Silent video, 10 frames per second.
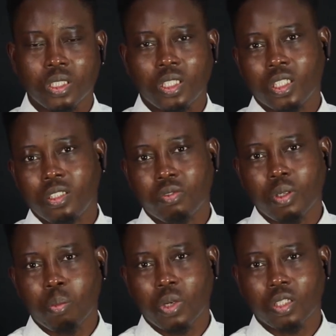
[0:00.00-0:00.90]
their
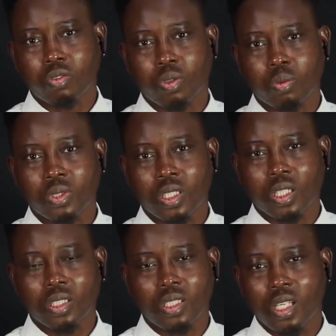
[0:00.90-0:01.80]
different platforms,
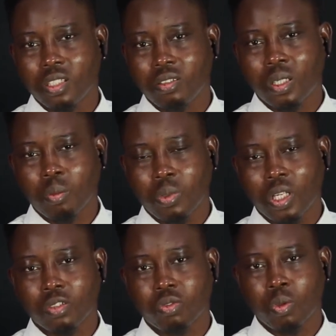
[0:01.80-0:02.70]
their Telegram
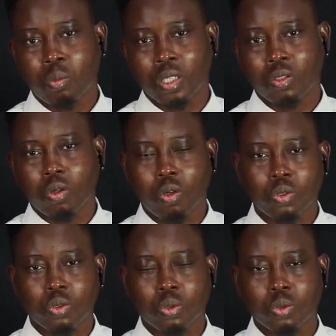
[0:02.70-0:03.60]
platform, and
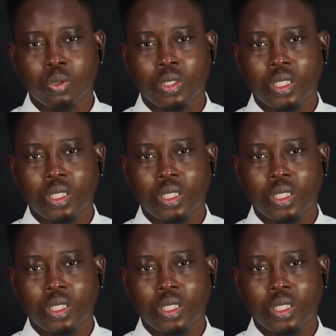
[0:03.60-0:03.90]
also